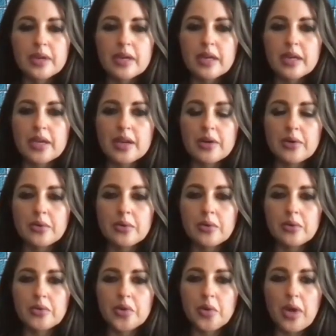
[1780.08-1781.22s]
you know
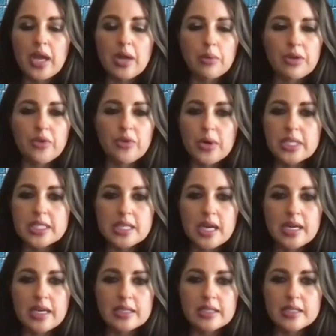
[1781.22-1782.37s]
the way we've always
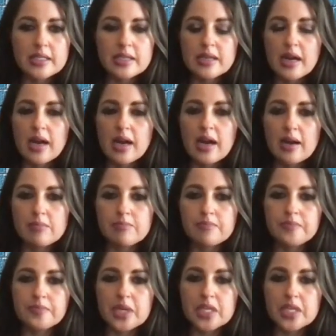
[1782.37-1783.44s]
done it um,